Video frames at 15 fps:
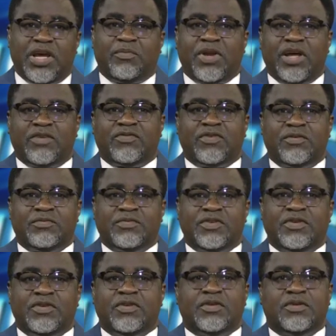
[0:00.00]
platform,
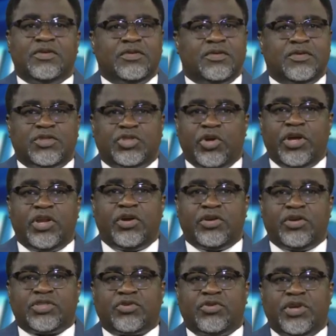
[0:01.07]
showing on
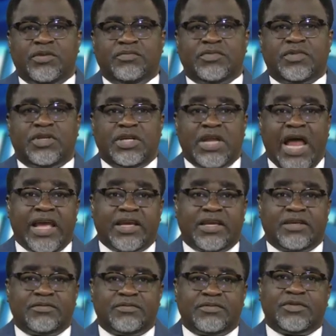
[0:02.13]
your screen.
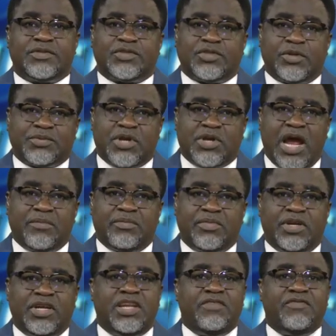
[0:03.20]
Like, subscribe,
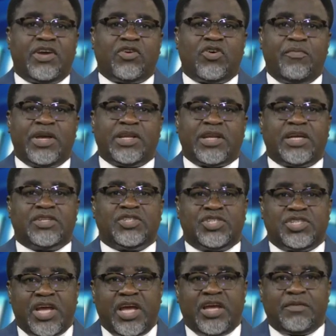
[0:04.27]
leave a comment, and
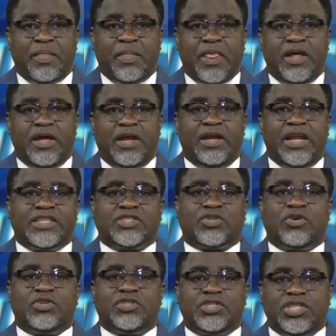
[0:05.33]
share. Let's
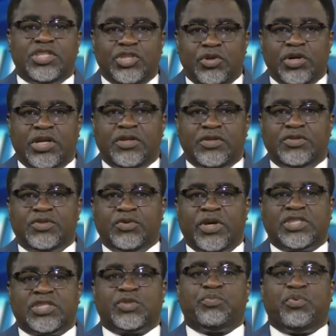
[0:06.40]
continue to
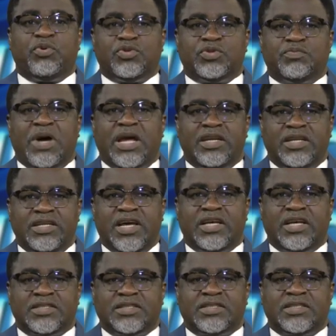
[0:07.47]
expose bad
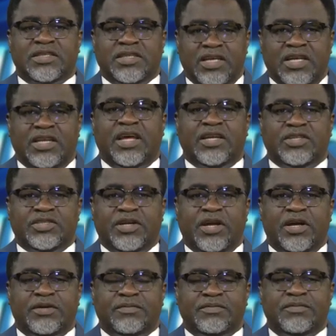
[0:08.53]
leaders in
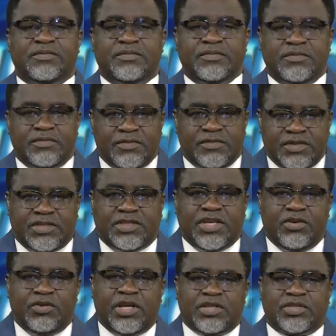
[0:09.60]
Nigeria. See
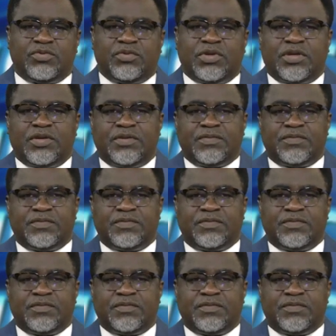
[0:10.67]
you next week.